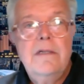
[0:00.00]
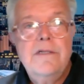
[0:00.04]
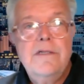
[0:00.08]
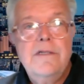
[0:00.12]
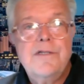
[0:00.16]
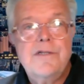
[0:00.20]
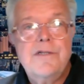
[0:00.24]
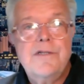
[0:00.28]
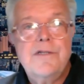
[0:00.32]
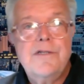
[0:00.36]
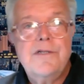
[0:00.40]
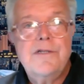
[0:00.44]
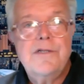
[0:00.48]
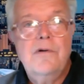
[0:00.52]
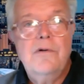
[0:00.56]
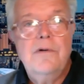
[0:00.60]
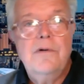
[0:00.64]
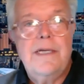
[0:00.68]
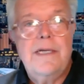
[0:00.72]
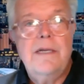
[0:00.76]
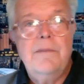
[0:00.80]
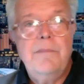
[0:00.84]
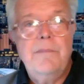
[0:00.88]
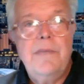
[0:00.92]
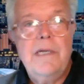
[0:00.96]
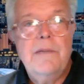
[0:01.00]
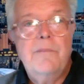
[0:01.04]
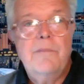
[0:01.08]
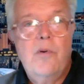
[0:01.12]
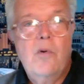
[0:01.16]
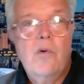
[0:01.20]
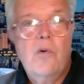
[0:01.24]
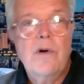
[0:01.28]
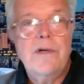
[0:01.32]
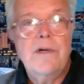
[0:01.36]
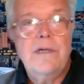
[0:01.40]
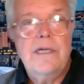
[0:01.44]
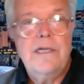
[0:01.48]
So it can be
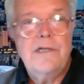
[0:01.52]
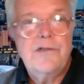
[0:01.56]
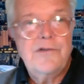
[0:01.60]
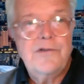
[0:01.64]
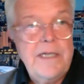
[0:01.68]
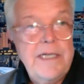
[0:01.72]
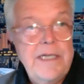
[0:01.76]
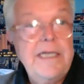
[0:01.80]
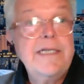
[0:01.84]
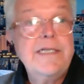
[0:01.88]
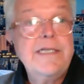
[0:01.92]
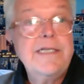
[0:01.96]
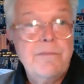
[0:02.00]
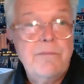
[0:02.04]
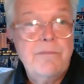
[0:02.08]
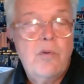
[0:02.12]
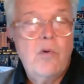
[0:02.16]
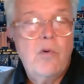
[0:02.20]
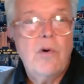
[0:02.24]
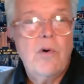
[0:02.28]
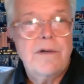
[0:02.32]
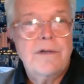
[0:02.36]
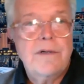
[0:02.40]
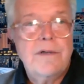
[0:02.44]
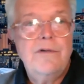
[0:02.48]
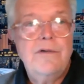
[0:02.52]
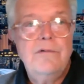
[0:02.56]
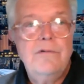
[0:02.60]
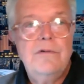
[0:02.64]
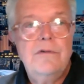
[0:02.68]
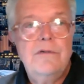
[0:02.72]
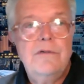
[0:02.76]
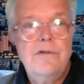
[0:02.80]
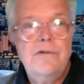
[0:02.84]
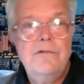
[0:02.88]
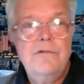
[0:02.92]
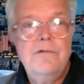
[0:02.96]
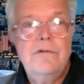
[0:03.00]
important. It is important
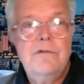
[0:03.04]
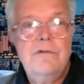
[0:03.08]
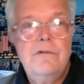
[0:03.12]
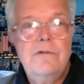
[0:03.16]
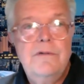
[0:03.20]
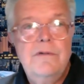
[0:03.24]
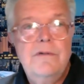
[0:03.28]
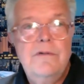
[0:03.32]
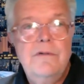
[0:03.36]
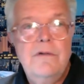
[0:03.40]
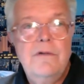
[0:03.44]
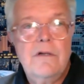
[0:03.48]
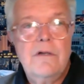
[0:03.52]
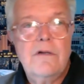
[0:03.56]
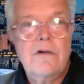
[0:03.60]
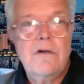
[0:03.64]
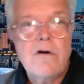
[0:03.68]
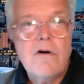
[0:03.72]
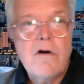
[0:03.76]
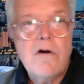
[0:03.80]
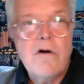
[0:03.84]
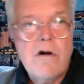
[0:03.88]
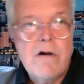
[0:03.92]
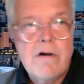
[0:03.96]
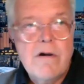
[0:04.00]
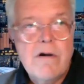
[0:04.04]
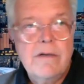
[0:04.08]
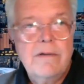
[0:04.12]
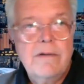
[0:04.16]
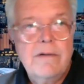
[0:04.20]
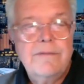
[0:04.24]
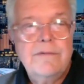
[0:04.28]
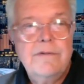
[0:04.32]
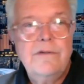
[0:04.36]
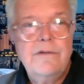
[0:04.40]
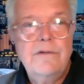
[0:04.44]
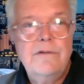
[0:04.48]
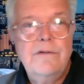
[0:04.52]
to learn
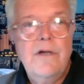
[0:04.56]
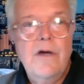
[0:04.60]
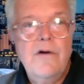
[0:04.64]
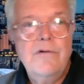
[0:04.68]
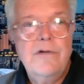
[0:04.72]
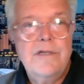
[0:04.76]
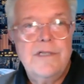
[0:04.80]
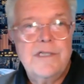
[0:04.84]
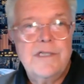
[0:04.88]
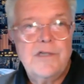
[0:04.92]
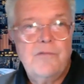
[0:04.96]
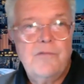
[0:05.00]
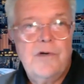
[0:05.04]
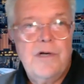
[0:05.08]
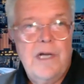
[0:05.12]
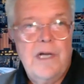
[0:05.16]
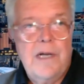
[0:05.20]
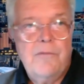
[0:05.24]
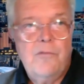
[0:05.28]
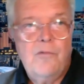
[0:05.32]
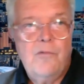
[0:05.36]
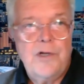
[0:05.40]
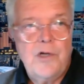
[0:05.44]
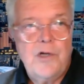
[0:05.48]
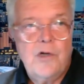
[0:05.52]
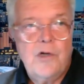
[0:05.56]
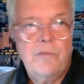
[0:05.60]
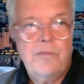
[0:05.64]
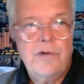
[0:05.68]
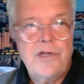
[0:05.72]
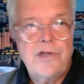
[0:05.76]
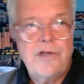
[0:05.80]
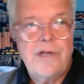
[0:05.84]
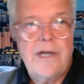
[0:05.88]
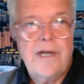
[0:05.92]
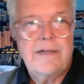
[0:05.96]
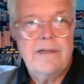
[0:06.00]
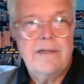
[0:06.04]
to notice what you're
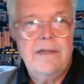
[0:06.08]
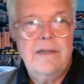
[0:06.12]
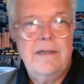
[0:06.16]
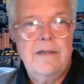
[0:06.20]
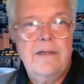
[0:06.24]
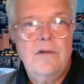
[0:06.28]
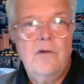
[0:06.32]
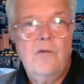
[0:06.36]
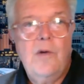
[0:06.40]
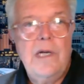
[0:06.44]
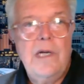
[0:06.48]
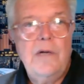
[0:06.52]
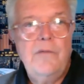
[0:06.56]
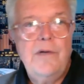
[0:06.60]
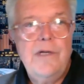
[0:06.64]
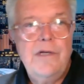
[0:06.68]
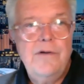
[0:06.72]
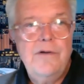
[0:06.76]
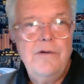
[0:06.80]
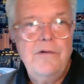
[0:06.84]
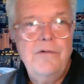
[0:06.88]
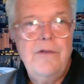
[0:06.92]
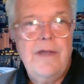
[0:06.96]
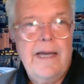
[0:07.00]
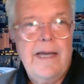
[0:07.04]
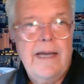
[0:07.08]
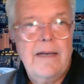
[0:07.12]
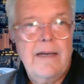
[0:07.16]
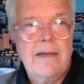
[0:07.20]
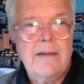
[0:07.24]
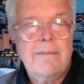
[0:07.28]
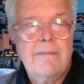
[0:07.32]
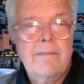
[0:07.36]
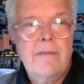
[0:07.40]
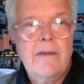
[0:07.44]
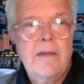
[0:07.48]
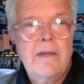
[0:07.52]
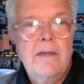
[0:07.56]
projecting. And the way we do
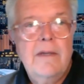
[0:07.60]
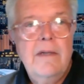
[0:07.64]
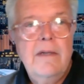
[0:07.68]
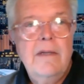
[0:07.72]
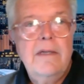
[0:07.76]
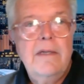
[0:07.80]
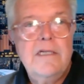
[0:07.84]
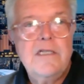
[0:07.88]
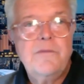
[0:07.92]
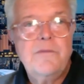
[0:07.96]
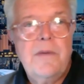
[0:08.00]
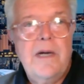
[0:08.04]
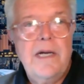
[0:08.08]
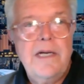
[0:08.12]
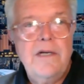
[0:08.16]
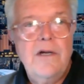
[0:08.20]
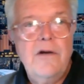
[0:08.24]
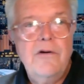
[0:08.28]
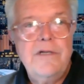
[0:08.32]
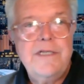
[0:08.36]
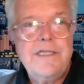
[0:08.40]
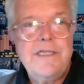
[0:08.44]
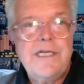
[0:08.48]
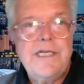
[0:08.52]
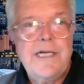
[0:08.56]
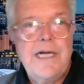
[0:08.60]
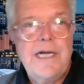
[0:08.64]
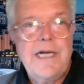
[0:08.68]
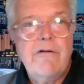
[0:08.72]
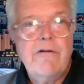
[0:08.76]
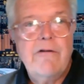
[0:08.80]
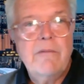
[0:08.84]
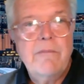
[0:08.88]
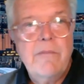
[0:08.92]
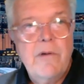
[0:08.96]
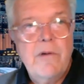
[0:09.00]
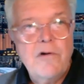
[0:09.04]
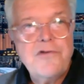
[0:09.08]
that is by noticing
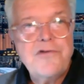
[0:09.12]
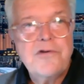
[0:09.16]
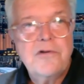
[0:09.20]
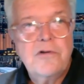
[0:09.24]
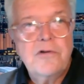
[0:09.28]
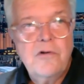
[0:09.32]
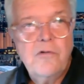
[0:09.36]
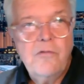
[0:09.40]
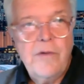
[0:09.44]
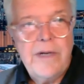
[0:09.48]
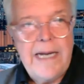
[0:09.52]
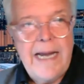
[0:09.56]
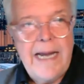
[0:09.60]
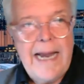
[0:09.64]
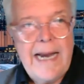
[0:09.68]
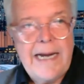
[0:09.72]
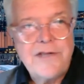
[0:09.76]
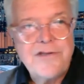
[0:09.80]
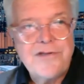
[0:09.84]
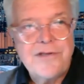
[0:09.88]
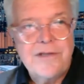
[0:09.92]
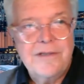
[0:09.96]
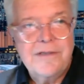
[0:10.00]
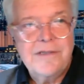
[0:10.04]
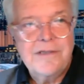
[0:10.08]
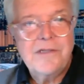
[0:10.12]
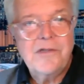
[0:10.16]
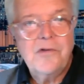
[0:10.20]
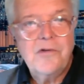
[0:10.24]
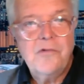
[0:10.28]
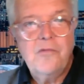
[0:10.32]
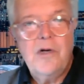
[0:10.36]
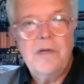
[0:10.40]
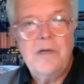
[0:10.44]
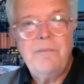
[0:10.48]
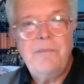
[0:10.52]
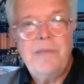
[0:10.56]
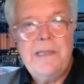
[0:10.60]
our emotional reactions to
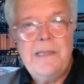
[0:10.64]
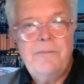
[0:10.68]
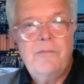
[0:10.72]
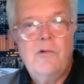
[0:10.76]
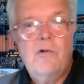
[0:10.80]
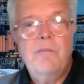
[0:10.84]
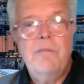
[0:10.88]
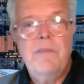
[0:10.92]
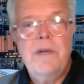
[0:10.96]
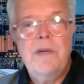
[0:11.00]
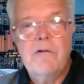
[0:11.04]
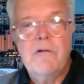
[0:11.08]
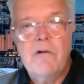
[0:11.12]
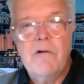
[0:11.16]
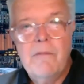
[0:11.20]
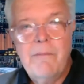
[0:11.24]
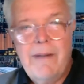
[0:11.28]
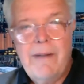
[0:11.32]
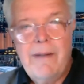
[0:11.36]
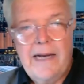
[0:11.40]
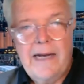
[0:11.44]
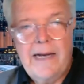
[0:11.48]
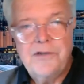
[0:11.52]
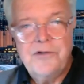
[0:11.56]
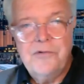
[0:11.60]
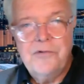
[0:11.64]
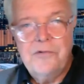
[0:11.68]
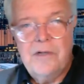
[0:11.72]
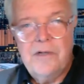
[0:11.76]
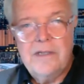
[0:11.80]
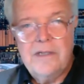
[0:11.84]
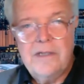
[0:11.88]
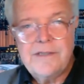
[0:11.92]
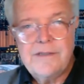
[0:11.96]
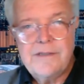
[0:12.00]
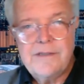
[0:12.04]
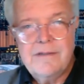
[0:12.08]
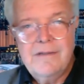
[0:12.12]
what people mirror back to
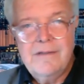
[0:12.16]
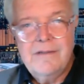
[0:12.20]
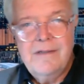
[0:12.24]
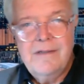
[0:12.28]
us.